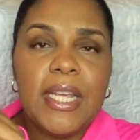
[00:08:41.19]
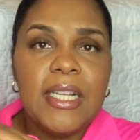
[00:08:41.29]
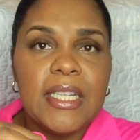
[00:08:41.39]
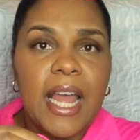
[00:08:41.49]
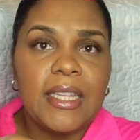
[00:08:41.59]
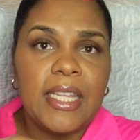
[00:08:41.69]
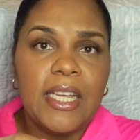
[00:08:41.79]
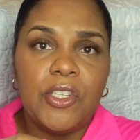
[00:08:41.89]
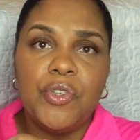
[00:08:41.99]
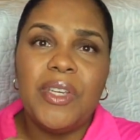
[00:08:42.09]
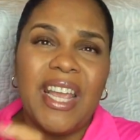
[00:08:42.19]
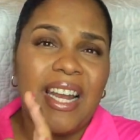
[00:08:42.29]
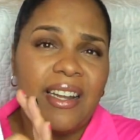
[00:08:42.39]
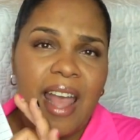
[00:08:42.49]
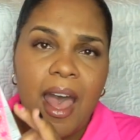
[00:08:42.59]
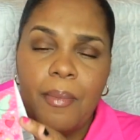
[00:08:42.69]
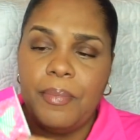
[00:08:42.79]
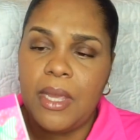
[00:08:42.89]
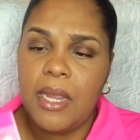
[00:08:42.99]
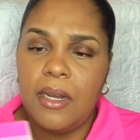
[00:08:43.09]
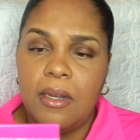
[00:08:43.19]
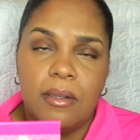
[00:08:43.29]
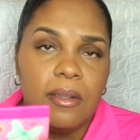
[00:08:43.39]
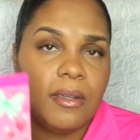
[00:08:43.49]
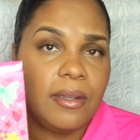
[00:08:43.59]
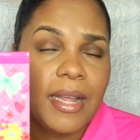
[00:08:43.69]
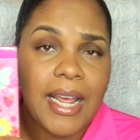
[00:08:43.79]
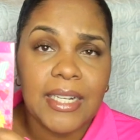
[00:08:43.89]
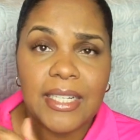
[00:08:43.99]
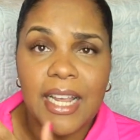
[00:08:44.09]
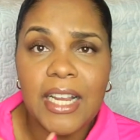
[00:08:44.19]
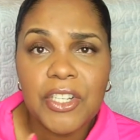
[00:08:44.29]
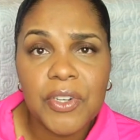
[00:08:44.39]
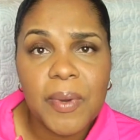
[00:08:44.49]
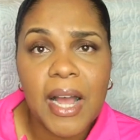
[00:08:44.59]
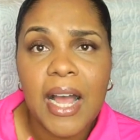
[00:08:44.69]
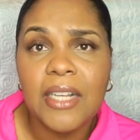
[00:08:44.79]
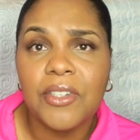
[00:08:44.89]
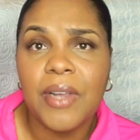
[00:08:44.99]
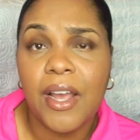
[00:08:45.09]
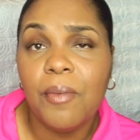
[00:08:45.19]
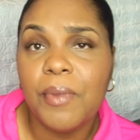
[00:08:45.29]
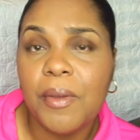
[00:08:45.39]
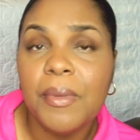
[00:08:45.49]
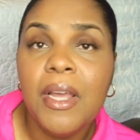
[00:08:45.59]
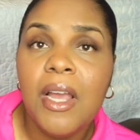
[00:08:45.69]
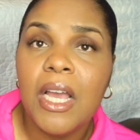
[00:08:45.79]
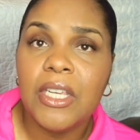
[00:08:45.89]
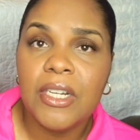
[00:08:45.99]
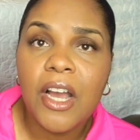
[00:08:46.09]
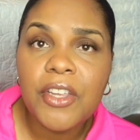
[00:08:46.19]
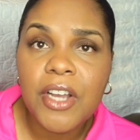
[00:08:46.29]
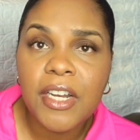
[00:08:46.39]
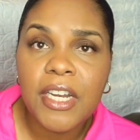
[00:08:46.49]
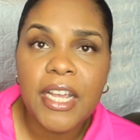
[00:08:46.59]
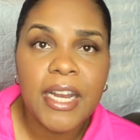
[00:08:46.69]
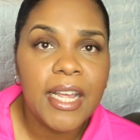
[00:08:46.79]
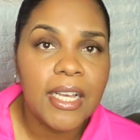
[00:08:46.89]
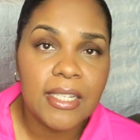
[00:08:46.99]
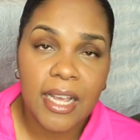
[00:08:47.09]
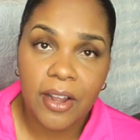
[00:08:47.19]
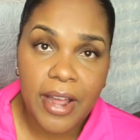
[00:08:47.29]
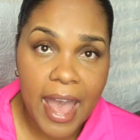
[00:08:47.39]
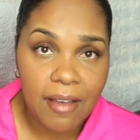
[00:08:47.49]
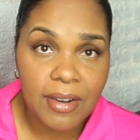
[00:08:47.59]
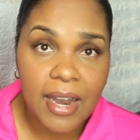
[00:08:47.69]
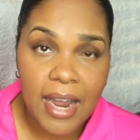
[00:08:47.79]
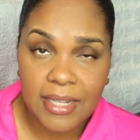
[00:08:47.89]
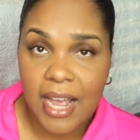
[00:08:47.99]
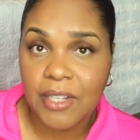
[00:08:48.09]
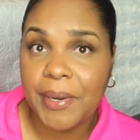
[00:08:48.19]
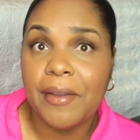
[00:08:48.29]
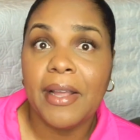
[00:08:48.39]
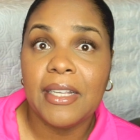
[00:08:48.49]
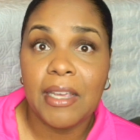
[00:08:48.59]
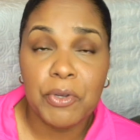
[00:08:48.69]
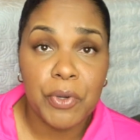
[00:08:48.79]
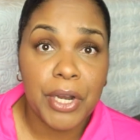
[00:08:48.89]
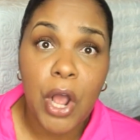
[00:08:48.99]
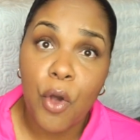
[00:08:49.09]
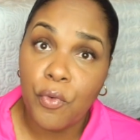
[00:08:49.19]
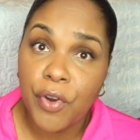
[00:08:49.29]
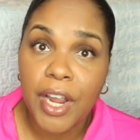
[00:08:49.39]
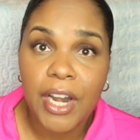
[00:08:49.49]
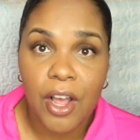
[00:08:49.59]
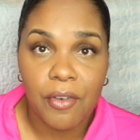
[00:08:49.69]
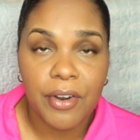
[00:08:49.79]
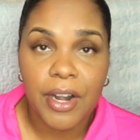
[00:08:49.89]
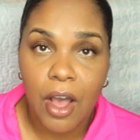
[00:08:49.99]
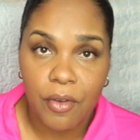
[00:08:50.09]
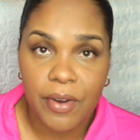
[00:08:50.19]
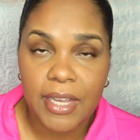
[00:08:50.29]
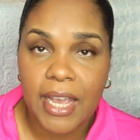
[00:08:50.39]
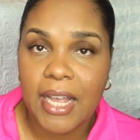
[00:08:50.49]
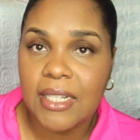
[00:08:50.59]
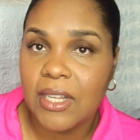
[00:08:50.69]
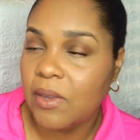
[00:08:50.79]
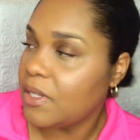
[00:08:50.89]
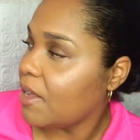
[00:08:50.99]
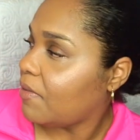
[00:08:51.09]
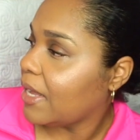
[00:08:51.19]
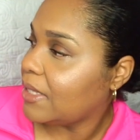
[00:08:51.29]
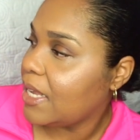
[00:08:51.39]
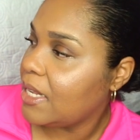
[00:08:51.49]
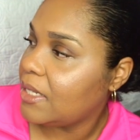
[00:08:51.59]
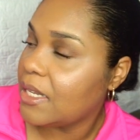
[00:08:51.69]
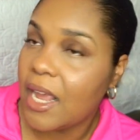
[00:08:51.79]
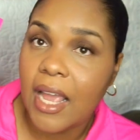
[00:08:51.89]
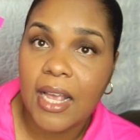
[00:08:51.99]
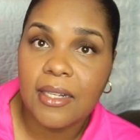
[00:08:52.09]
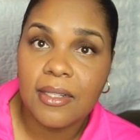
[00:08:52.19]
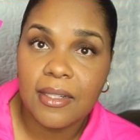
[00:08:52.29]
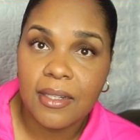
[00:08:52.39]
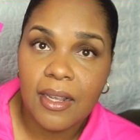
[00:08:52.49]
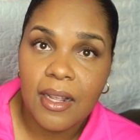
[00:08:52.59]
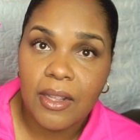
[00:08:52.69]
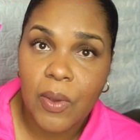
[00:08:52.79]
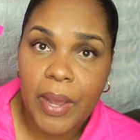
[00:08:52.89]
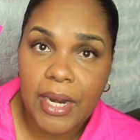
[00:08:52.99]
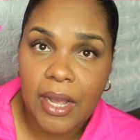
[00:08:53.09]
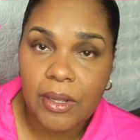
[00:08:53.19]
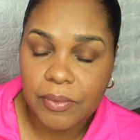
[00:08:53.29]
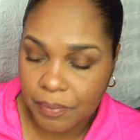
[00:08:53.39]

Things like this you cannot beat. Educational wise, you help them, you know you're going to need it, because they're going to have it a lot of times where they're going to have to keep doing it over and over and over again. So stuff like this is the way to go.